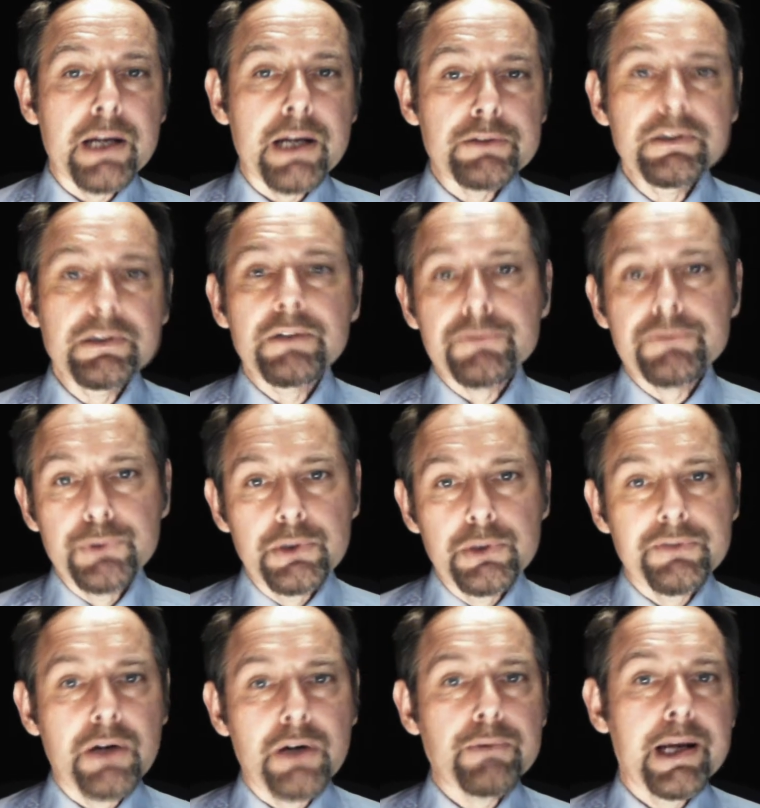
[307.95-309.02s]
channel for
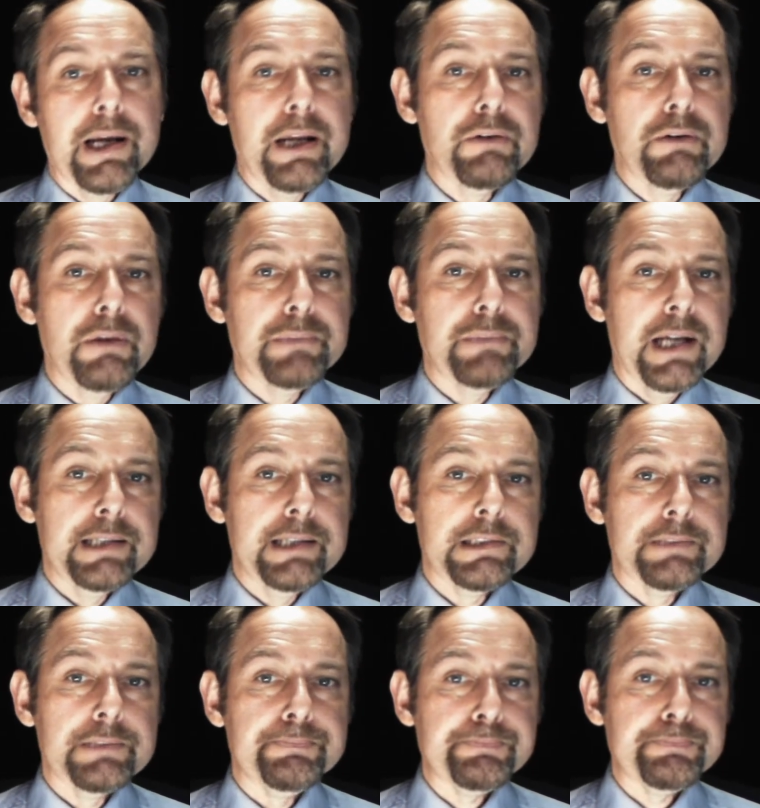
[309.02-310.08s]
all of our regular
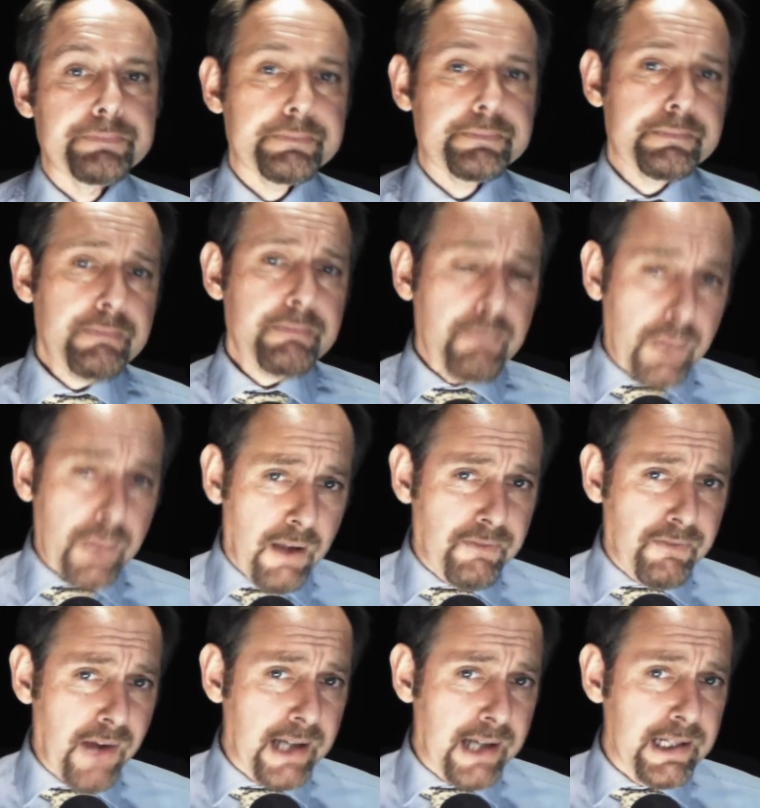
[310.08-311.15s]
updates.
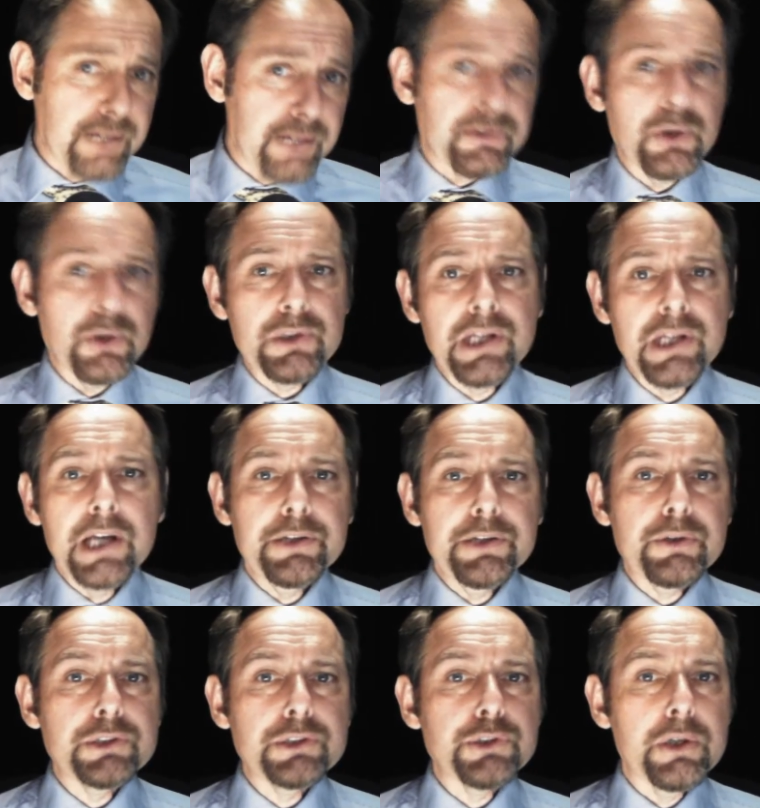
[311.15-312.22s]
Finally, of course,
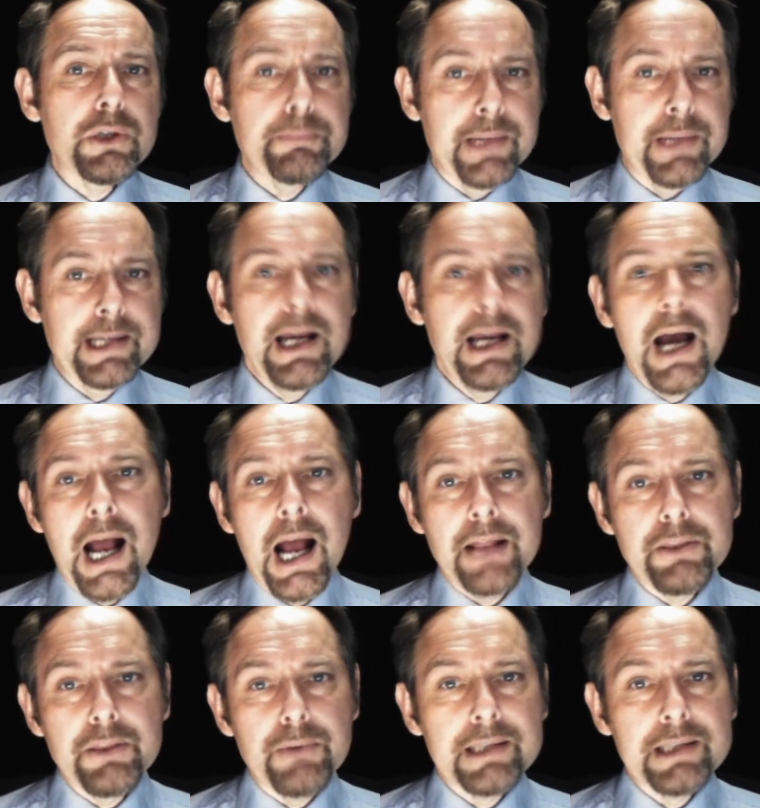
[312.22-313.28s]
you can join me
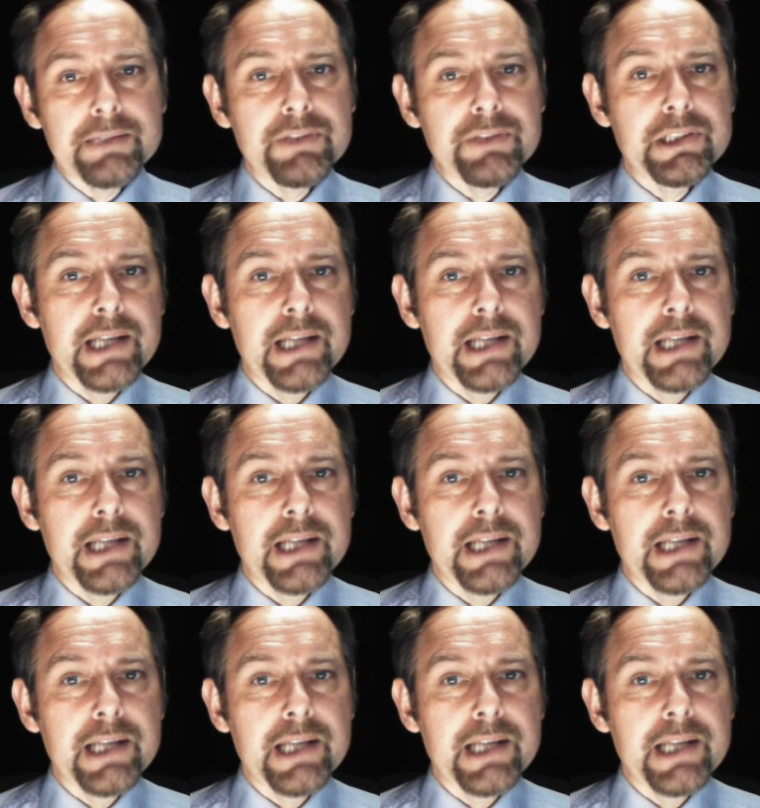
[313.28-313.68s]
and the rest of the